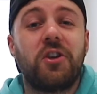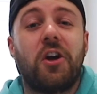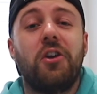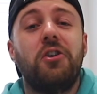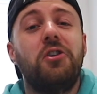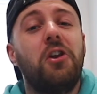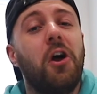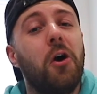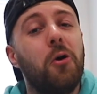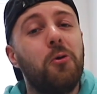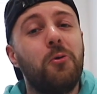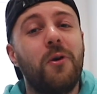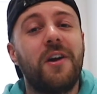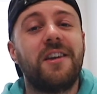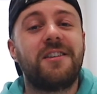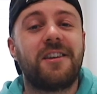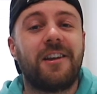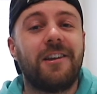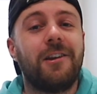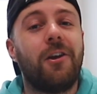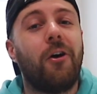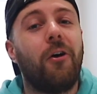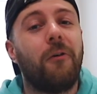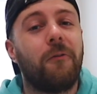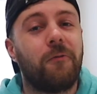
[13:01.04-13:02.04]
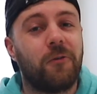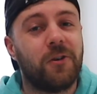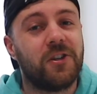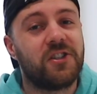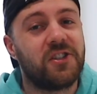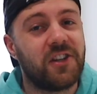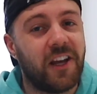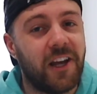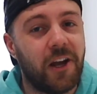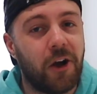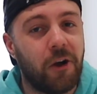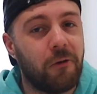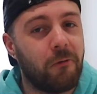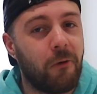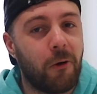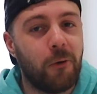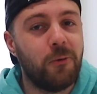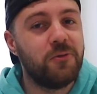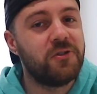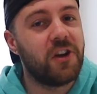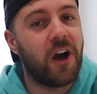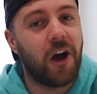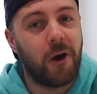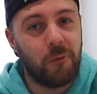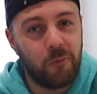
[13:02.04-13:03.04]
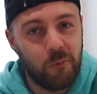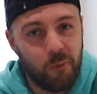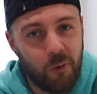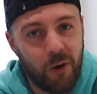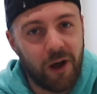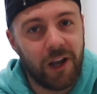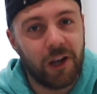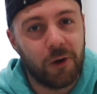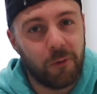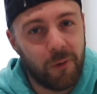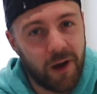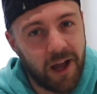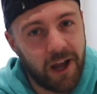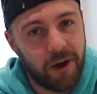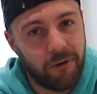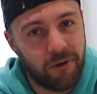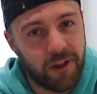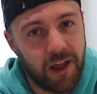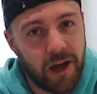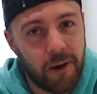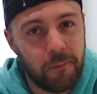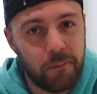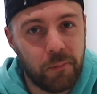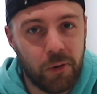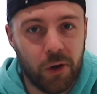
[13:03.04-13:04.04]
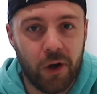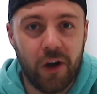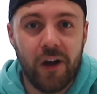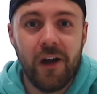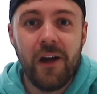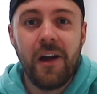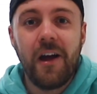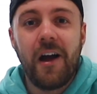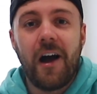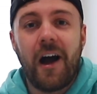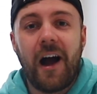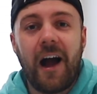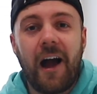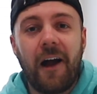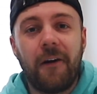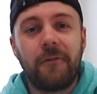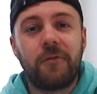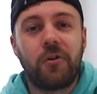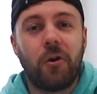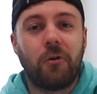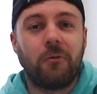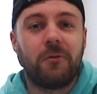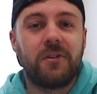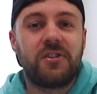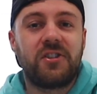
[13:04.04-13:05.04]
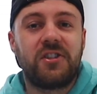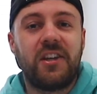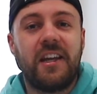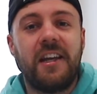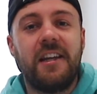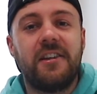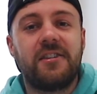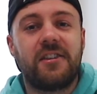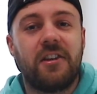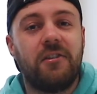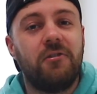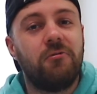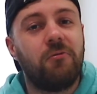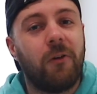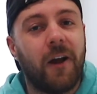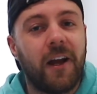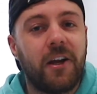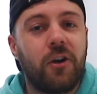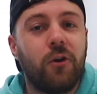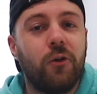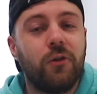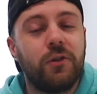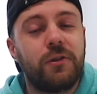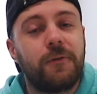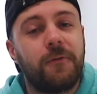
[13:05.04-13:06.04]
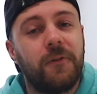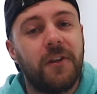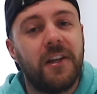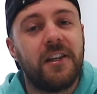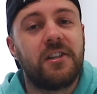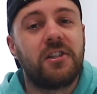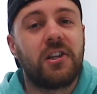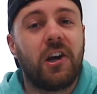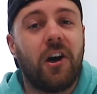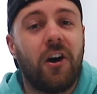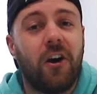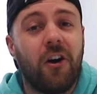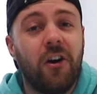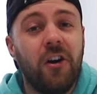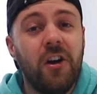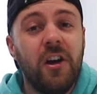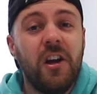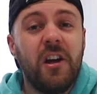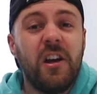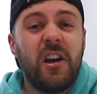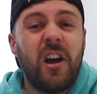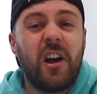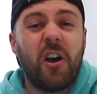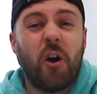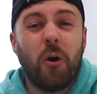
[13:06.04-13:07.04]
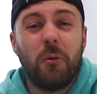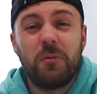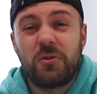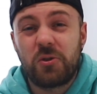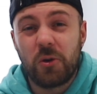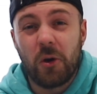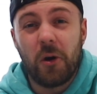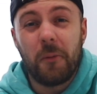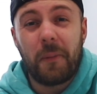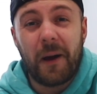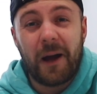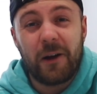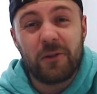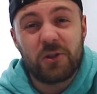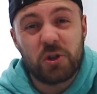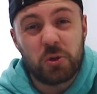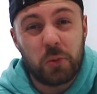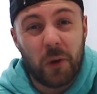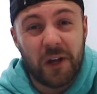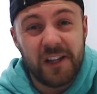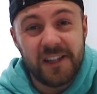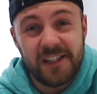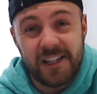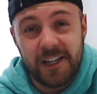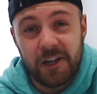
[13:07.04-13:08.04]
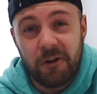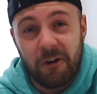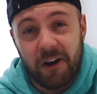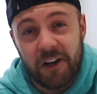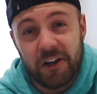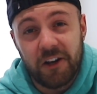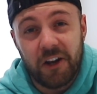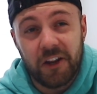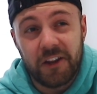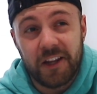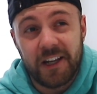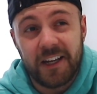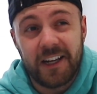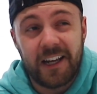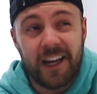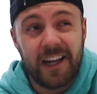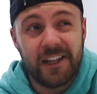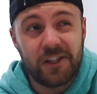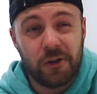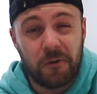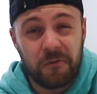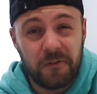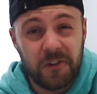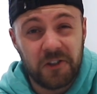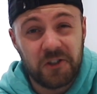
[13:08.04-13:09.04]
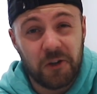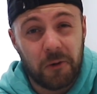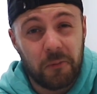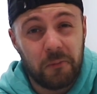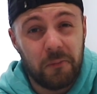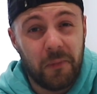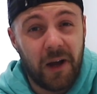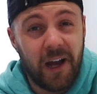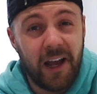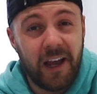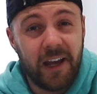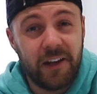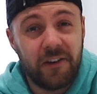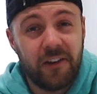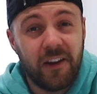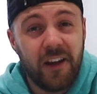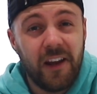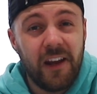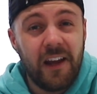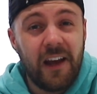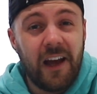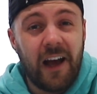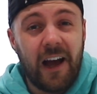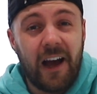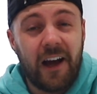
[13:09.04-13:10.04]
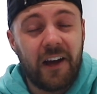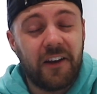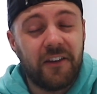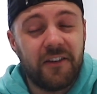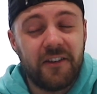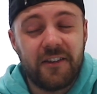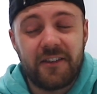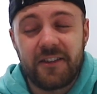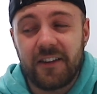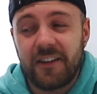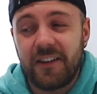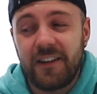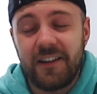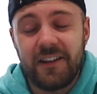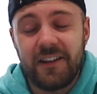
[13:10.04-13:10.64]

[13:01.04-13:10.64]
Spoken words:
I know is a lot for a Seat Rosa. I'm well aware of that, but I have got receipts and records for this car up to about 20 grand, I think it is off the top of my head, and